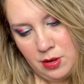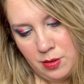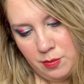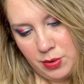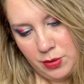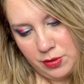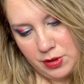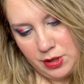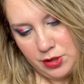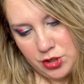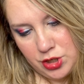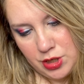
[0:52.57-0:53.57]
both the
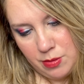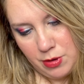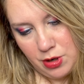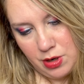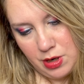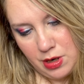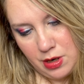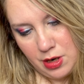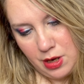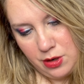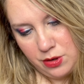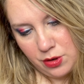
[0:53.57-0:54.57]
Shimmer
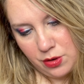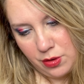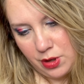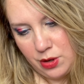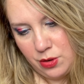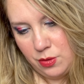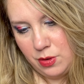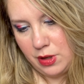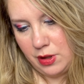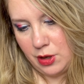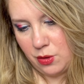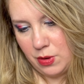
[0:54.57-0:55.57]
and Glow
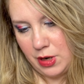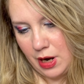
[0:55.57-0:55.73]
liquid